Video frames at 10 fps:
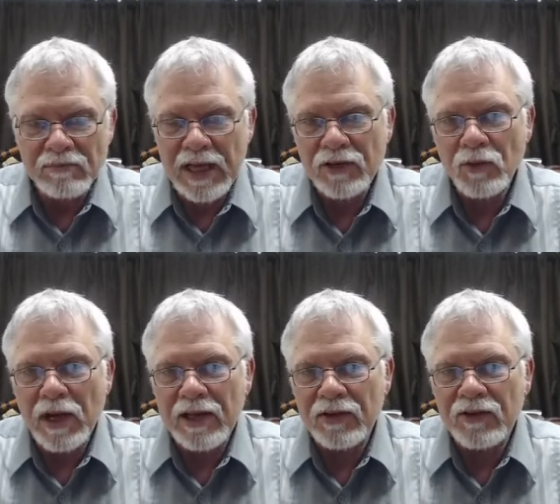That's
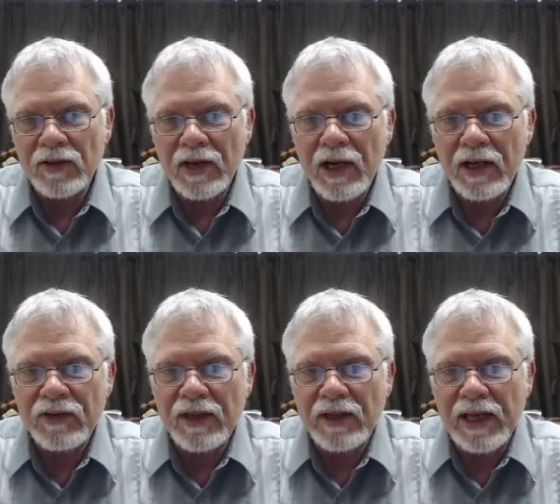why the selahs
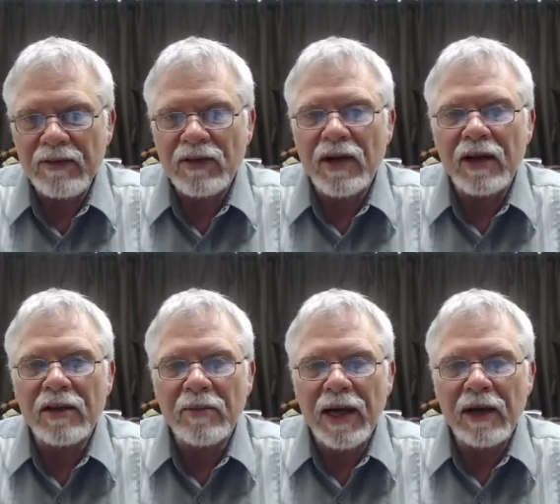that David talked
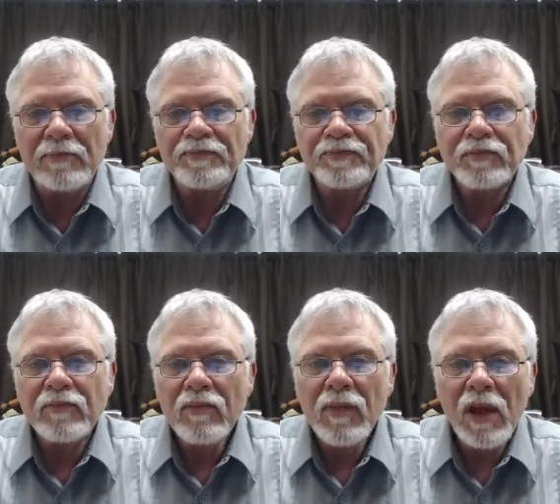about
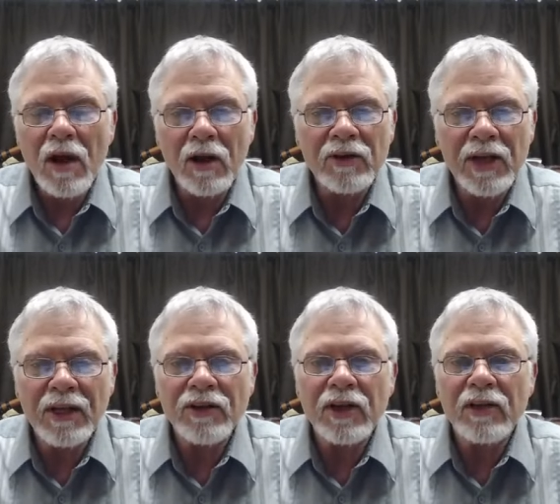are
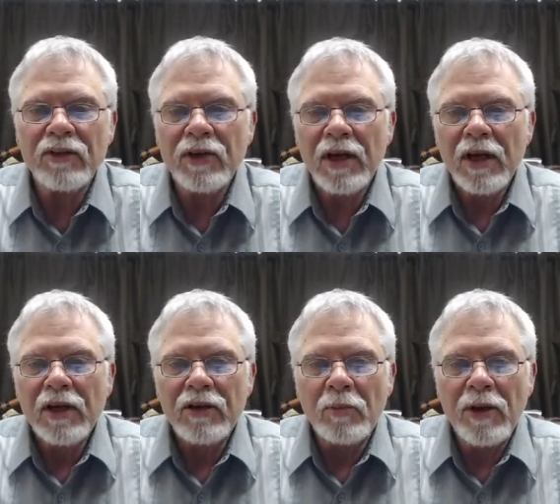tensions
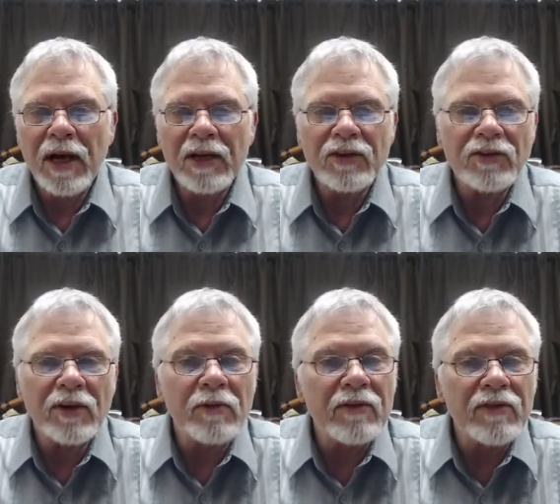their pauses
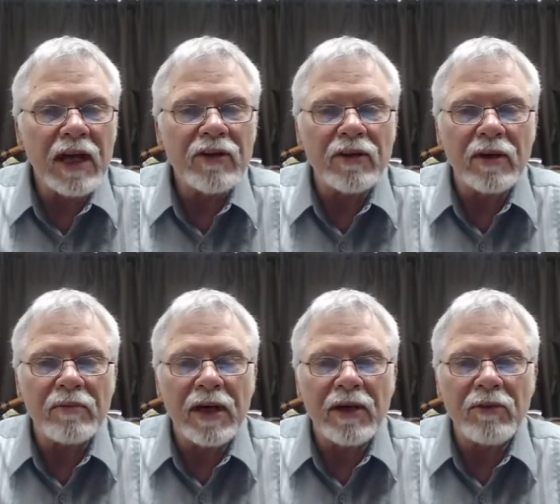of reflection,
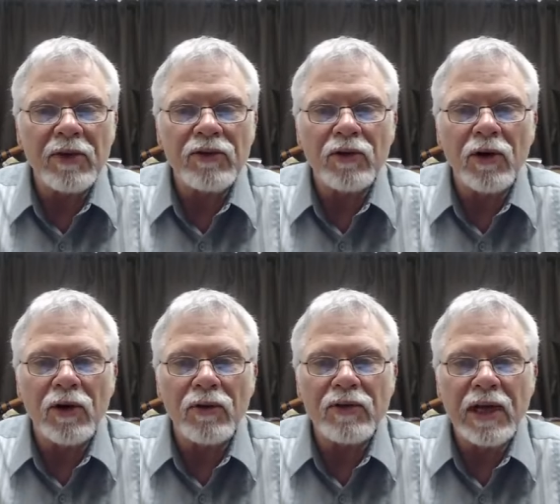but it was the
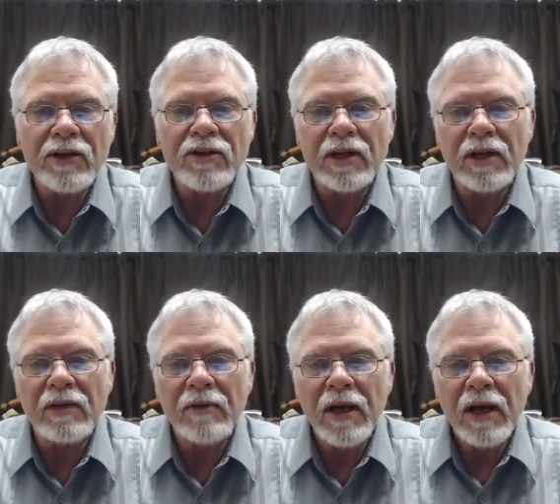whole tension
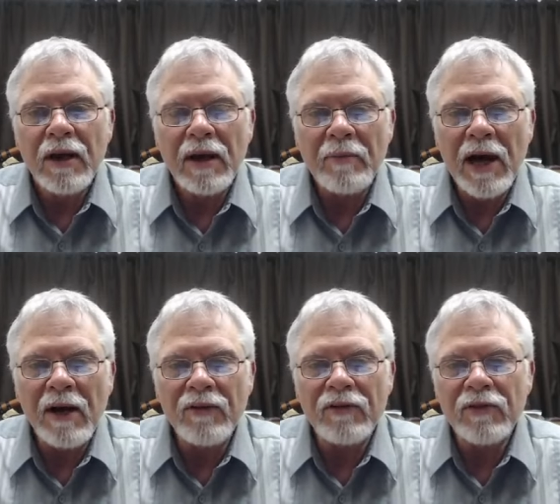
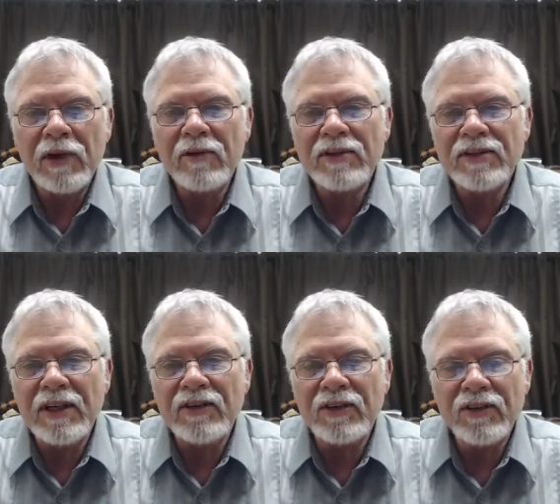of the
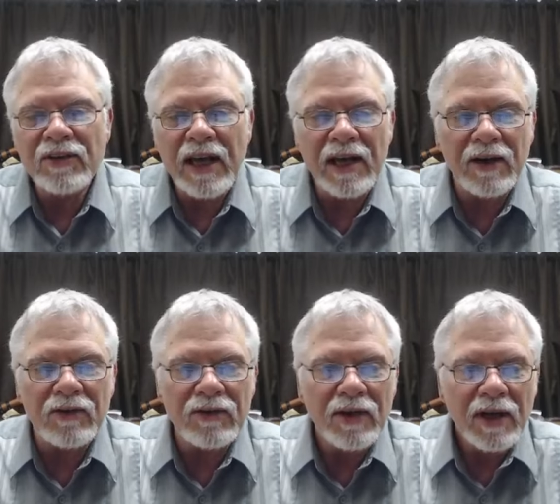frequencies and
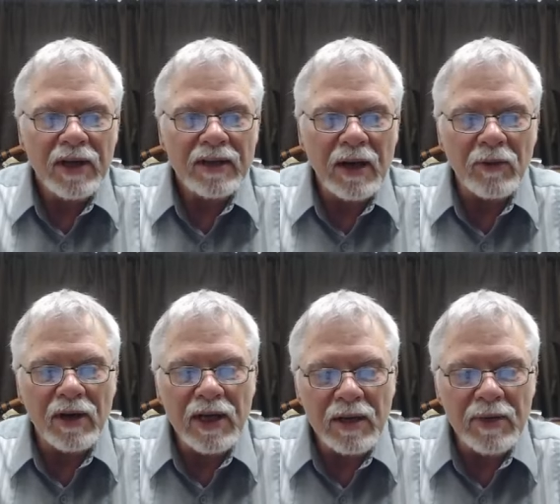sounds that were
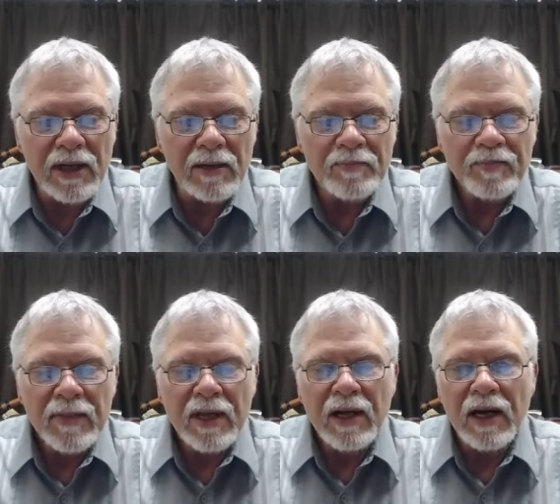coming.
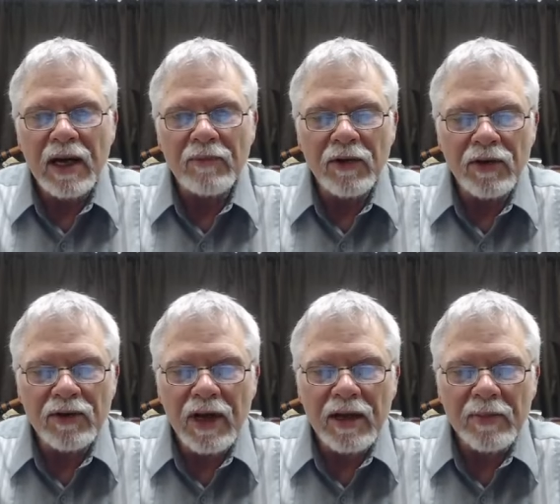Uh, and we're going to
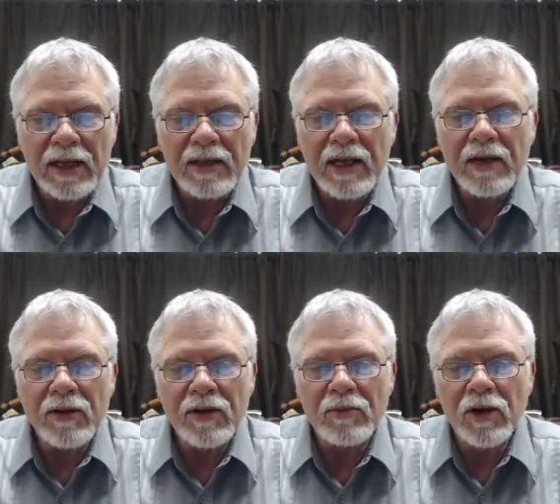talk about that
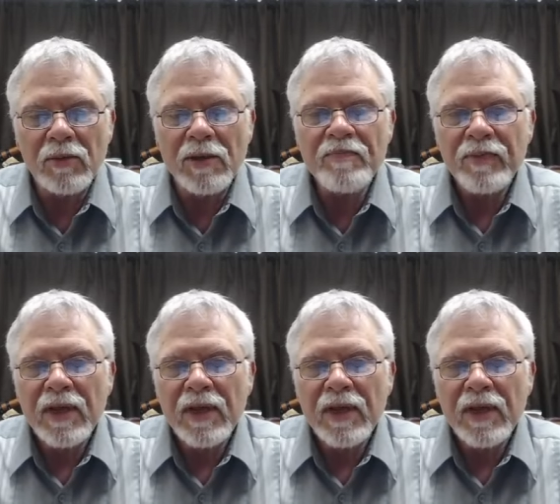here in a moment.